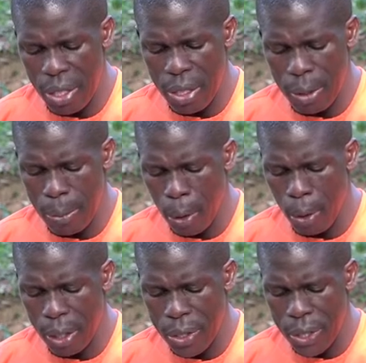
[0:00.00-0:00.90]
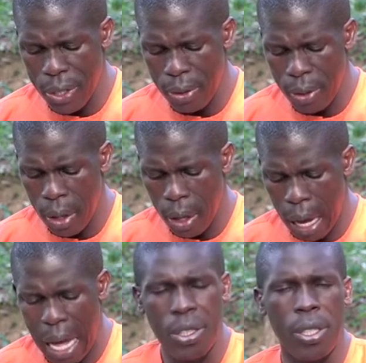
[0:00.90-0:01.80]
is that Paul is
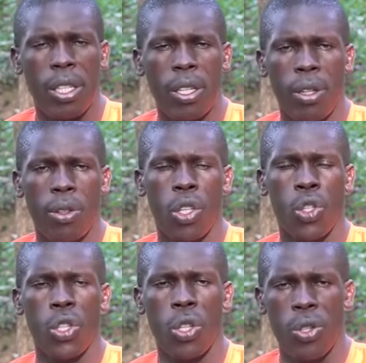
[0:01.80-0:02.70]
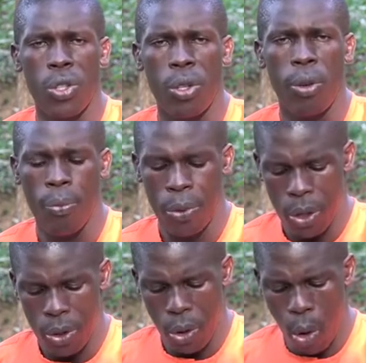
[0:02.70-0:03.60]
asking the church,
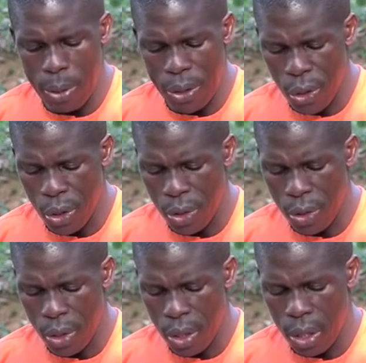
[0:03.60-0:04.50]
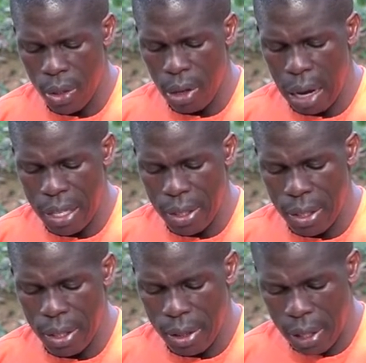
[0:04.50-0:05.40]
the Roman church, that
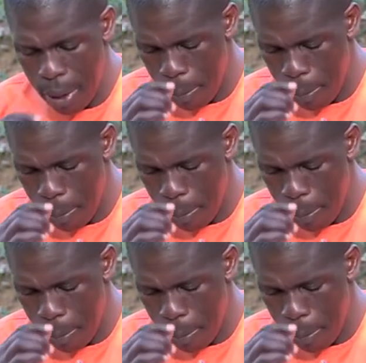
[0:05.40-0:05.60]
as they